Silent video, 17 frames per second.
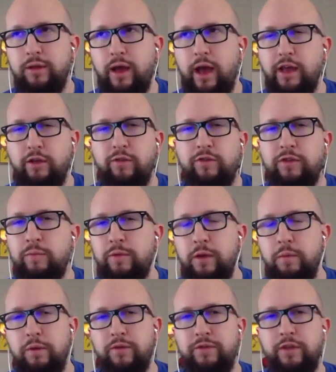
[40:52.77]
I used to be
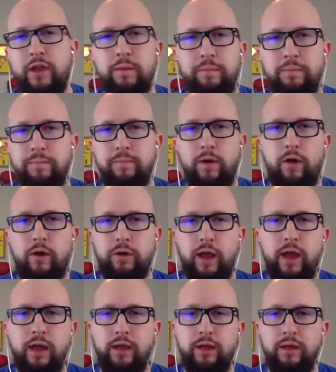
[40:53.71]
able to stay up all
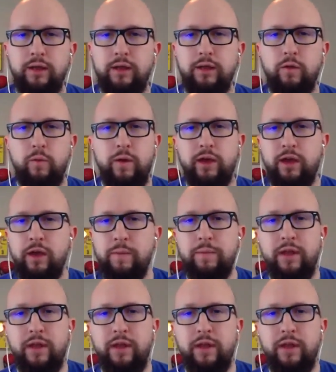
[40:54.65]
night, wake up the